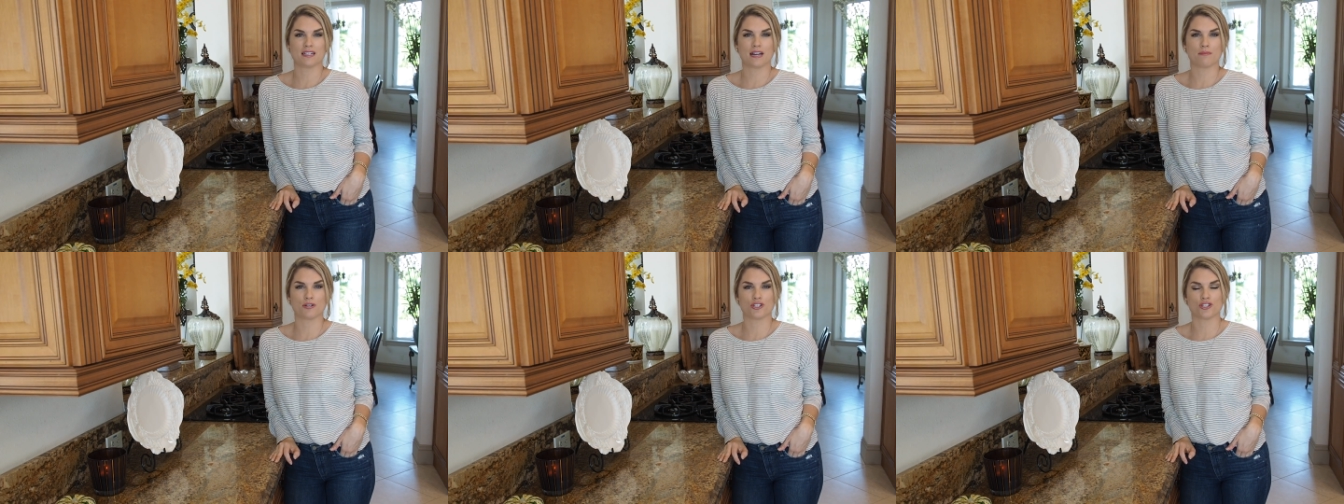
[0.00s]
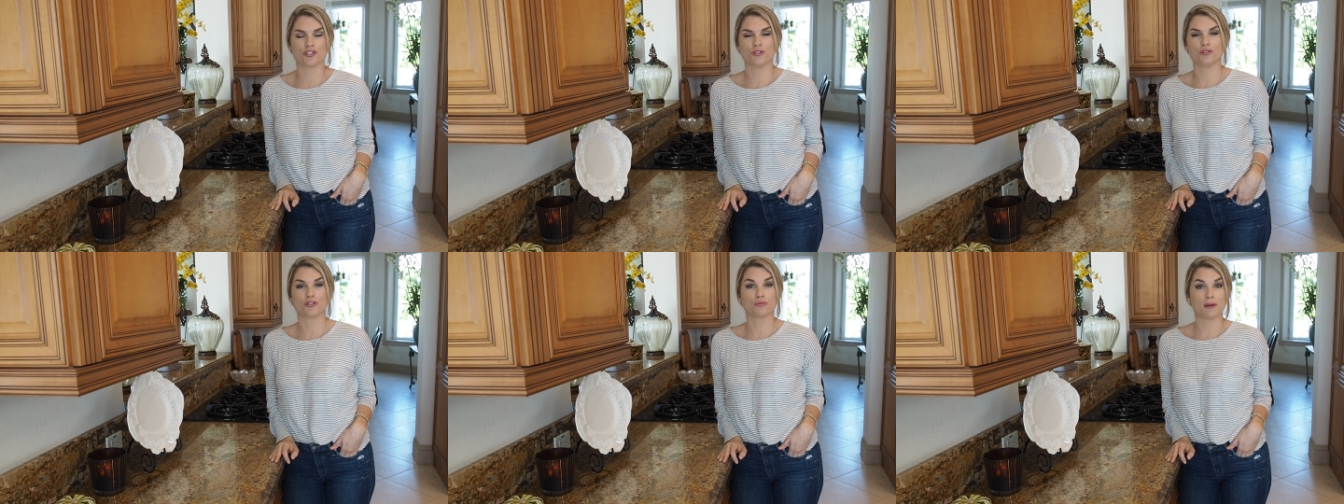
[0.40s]
Today I'm going to
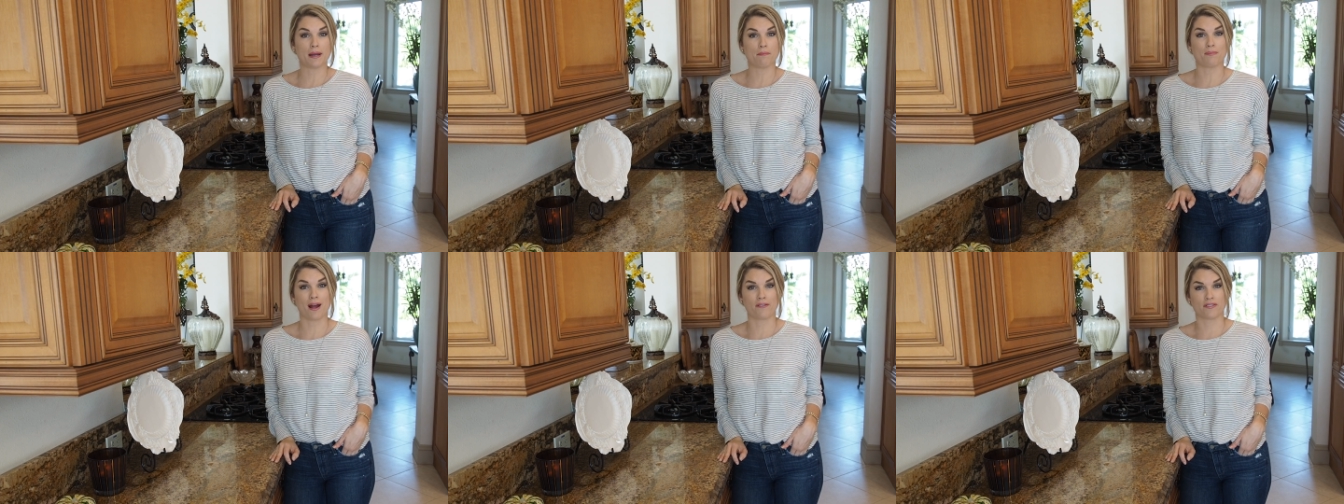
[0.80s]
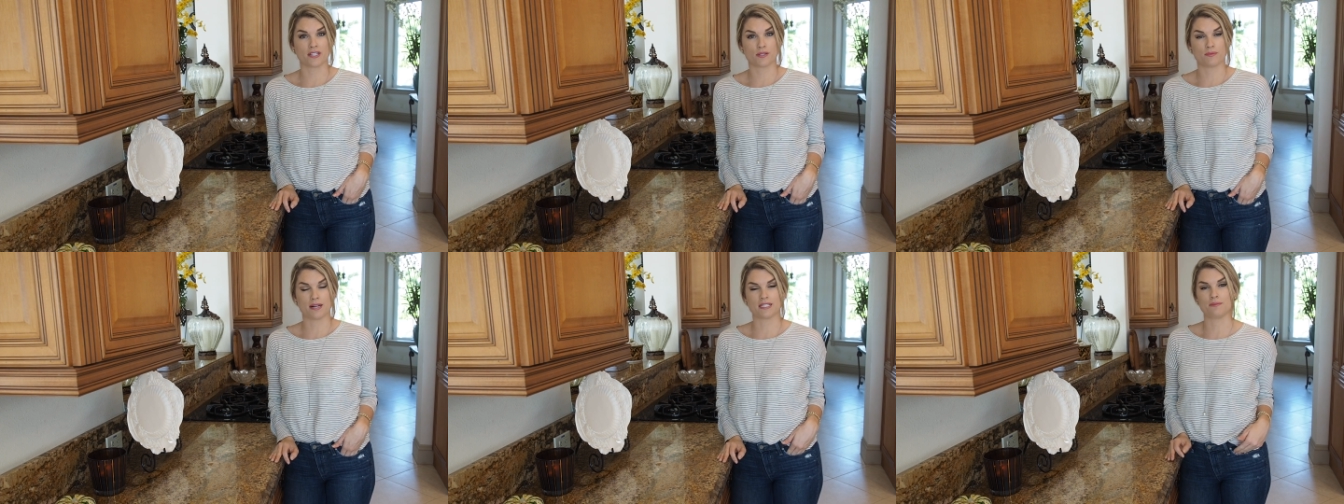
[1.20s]
show you a great
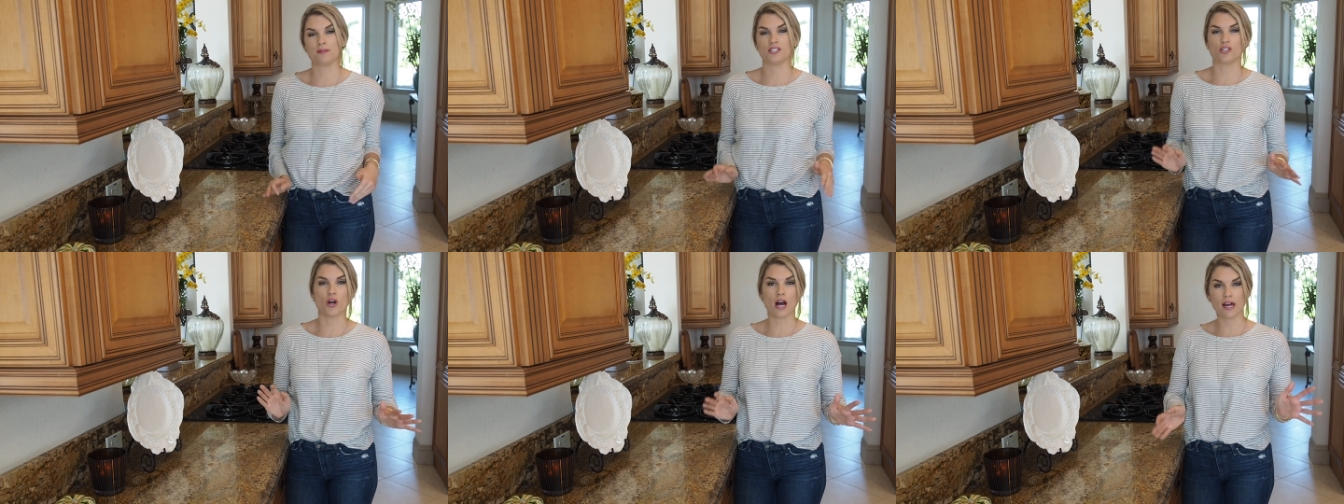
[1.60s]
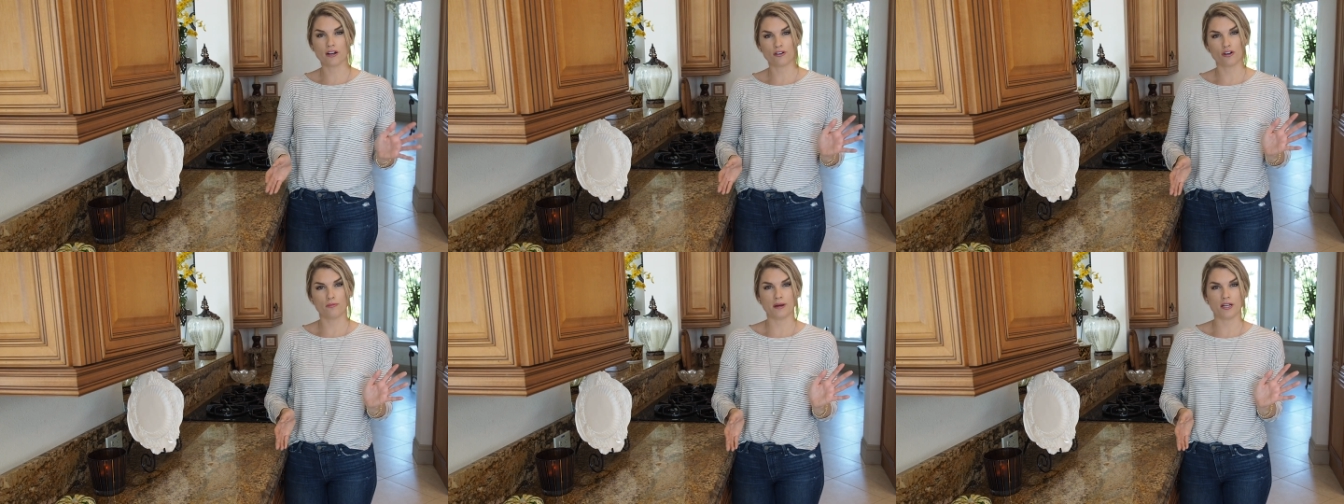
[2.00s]
breakfast recipe. So
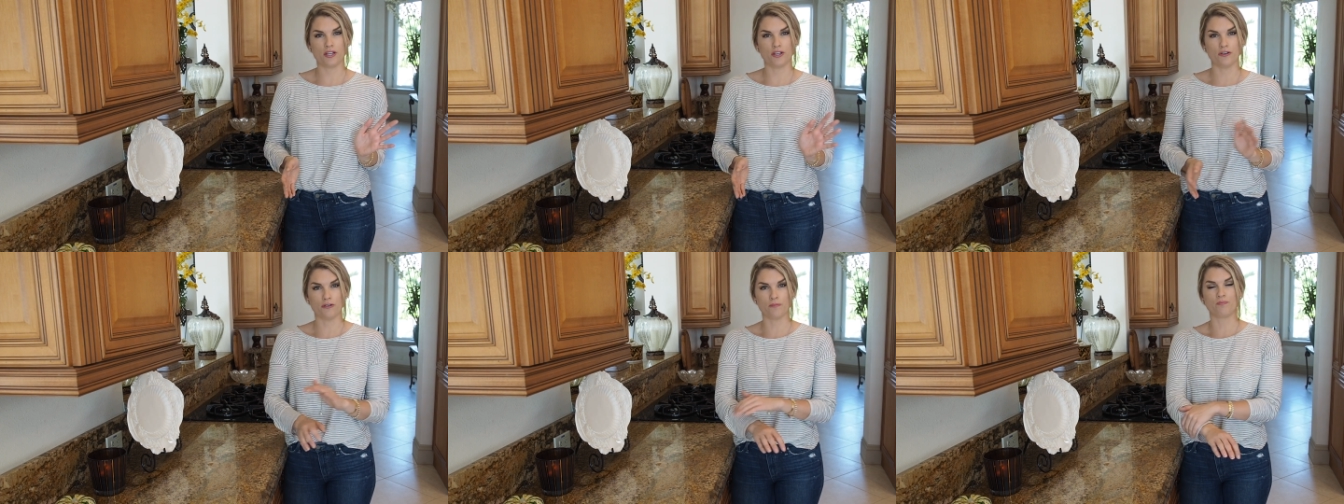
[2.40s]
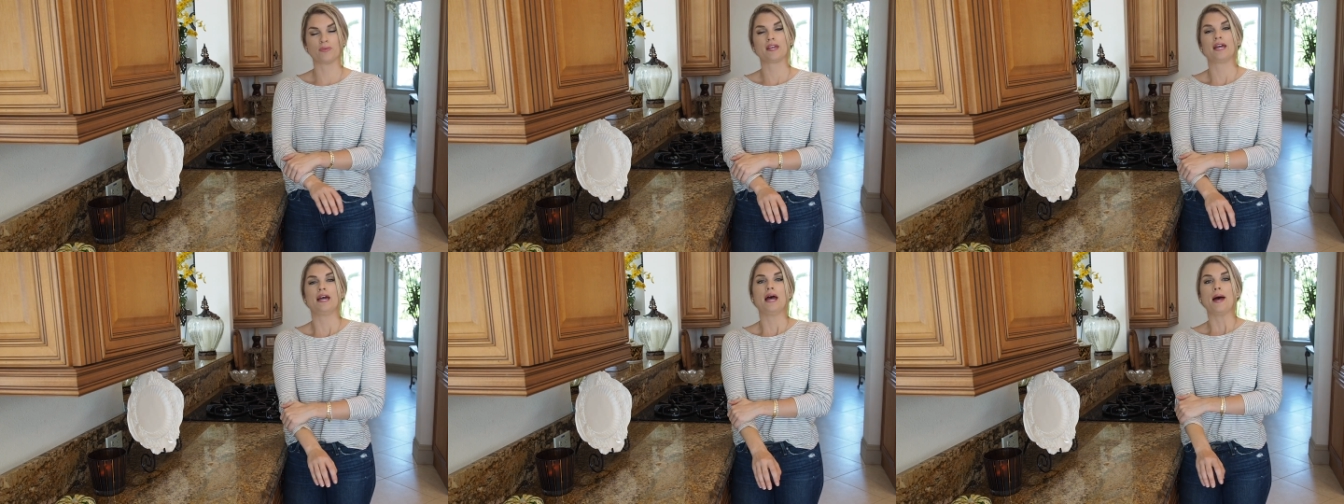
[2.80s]
I don't know about you,
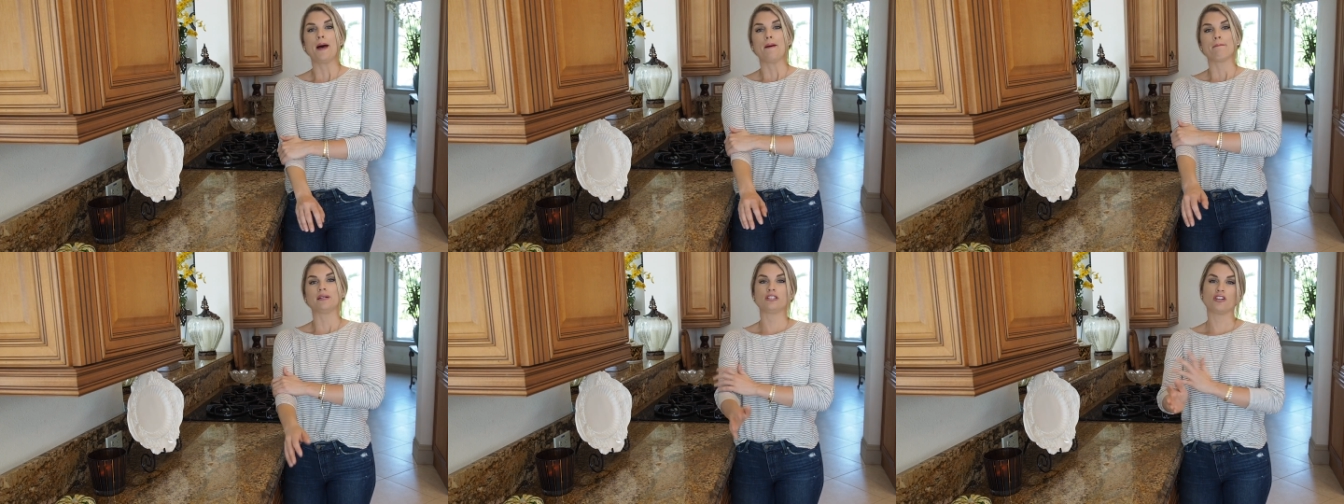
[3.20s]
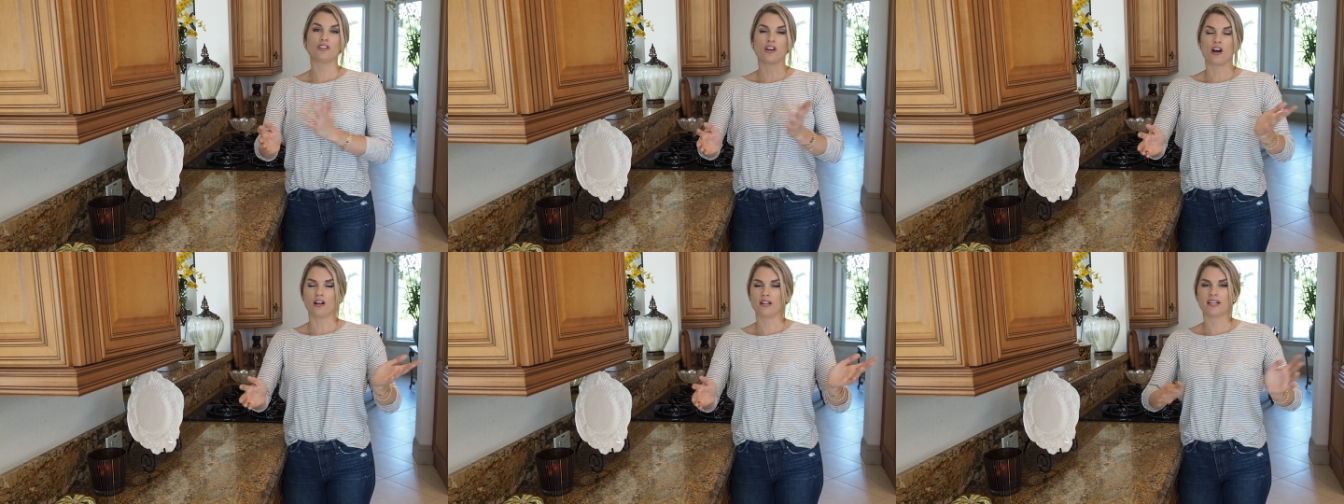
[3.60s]
but
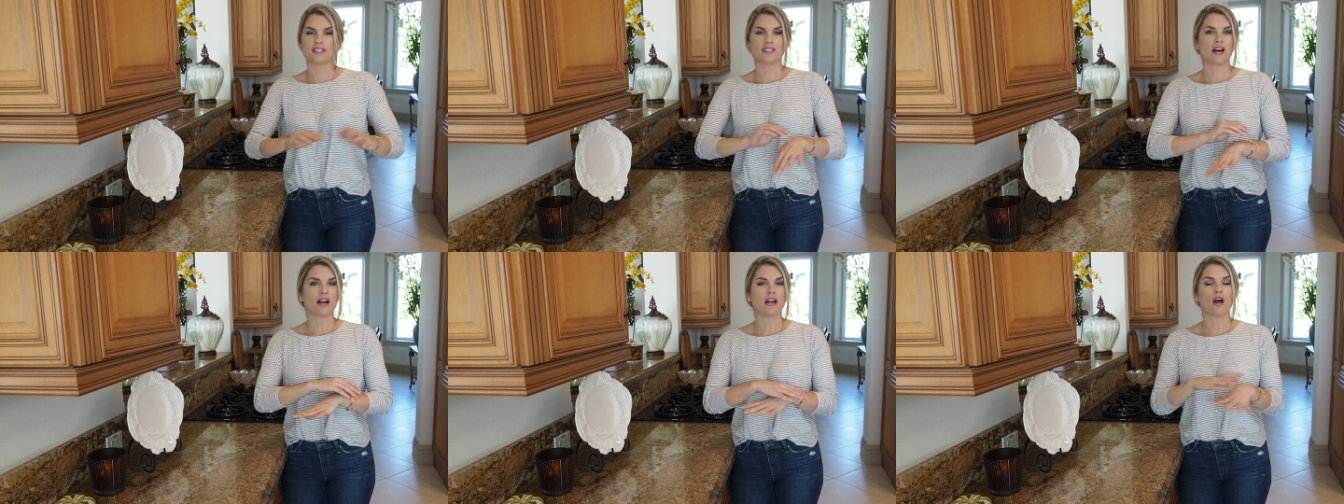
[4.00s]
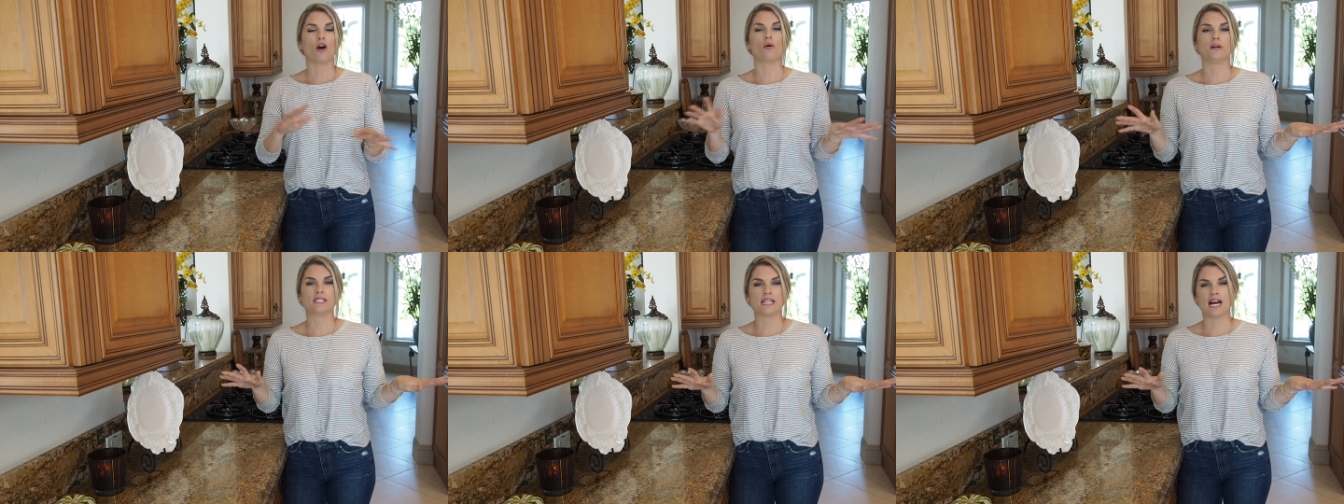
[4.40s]
during the holidays I
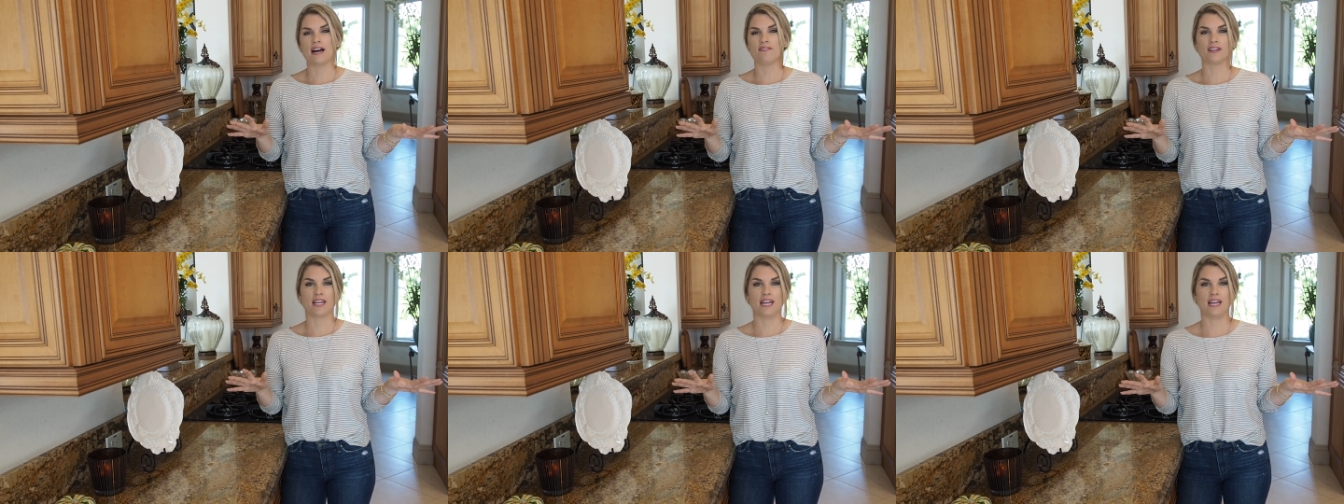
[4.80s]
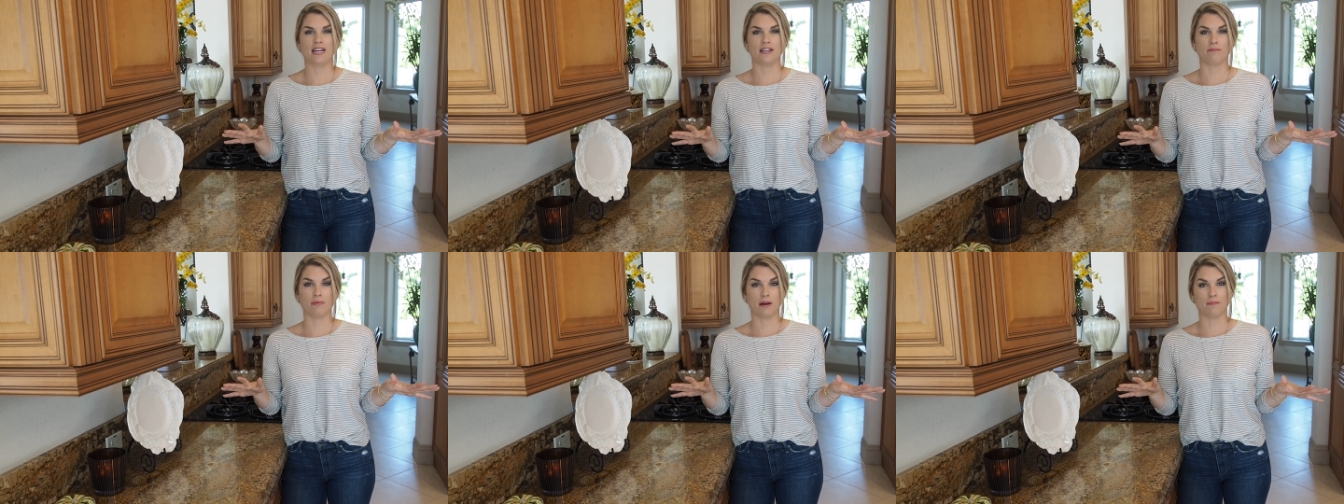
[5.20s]
always have a
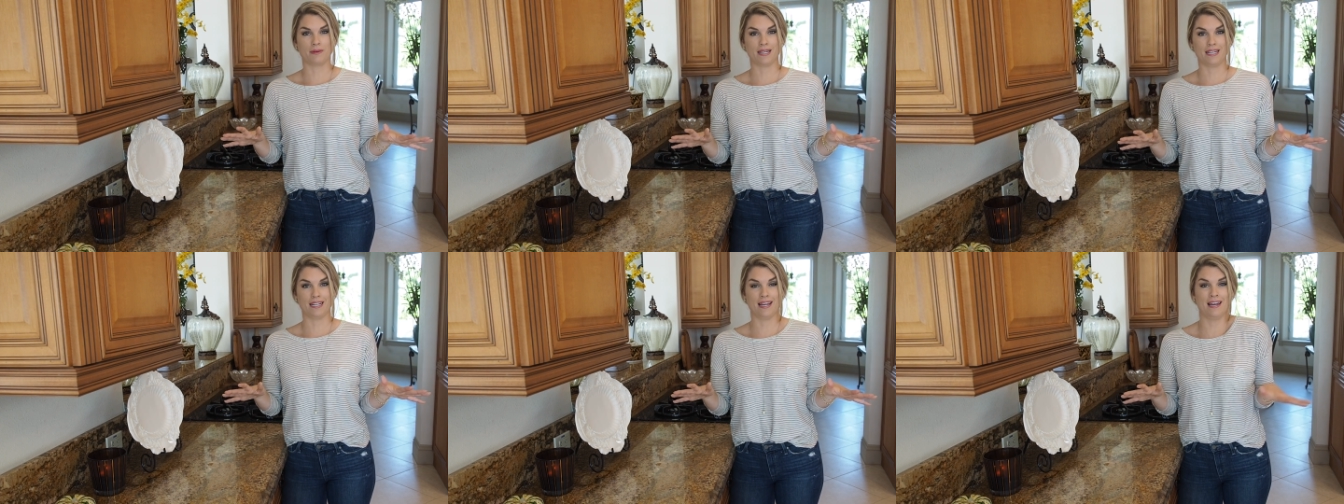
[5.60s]
can of pumpkin